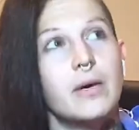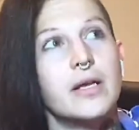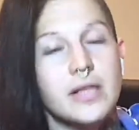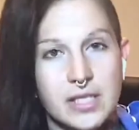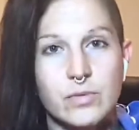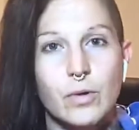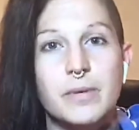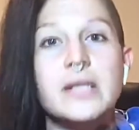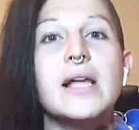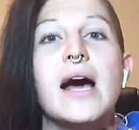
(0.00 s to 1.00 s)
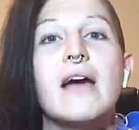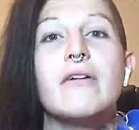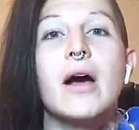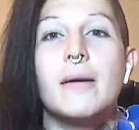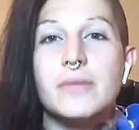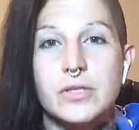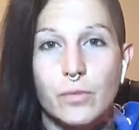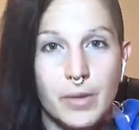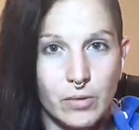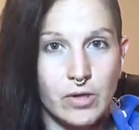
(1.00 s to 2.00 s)
This will be live. This will
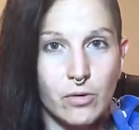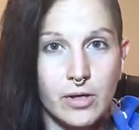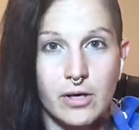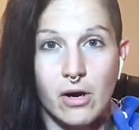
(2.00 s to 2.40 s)
be recorded